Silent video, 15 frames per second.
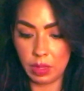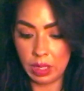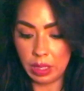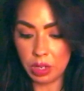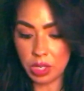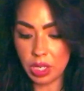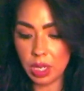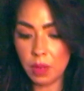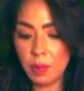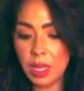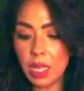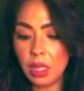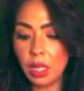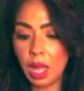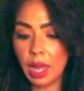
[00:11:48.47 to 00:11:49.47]
There's going to be
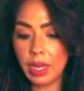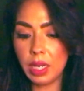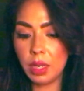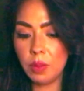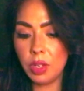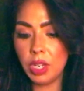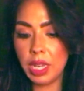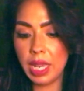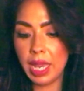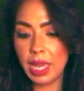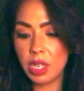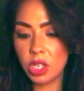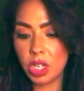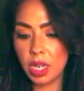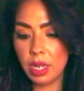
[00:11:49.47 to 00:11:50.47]
a lot of
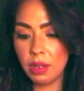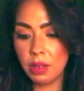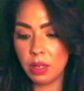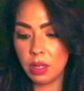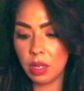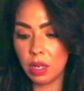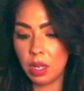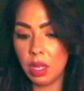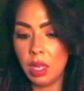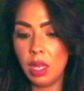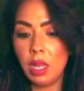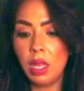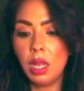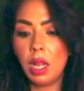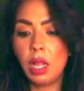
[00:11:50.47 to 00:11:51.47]
communication
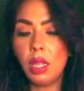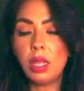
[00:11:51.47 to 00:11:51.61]
a